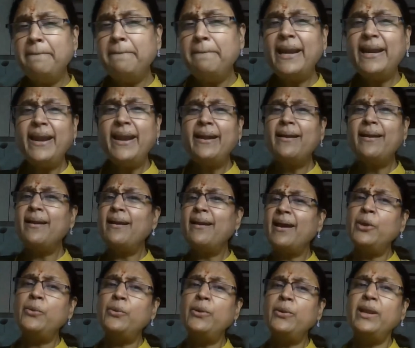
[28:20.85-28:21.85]
Big data and
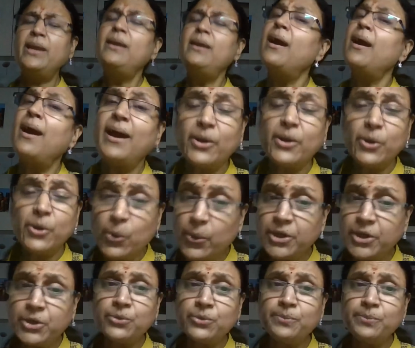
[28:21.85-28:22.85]
IoT are
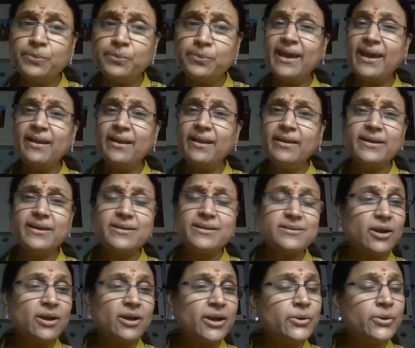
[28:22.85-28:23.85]
going to be there.
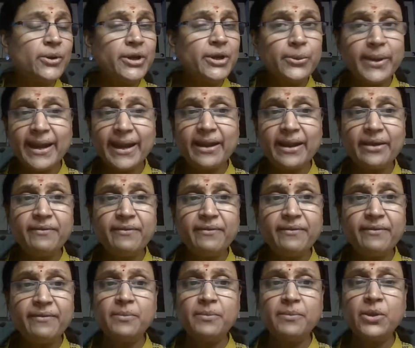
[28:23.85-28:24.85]
It's not going to get
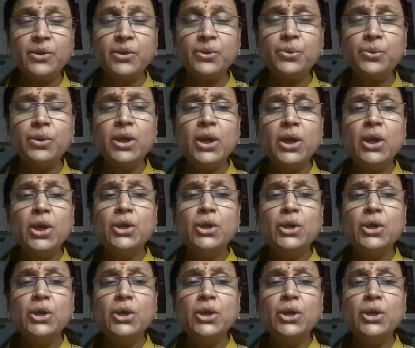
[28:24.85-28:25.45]
away from you.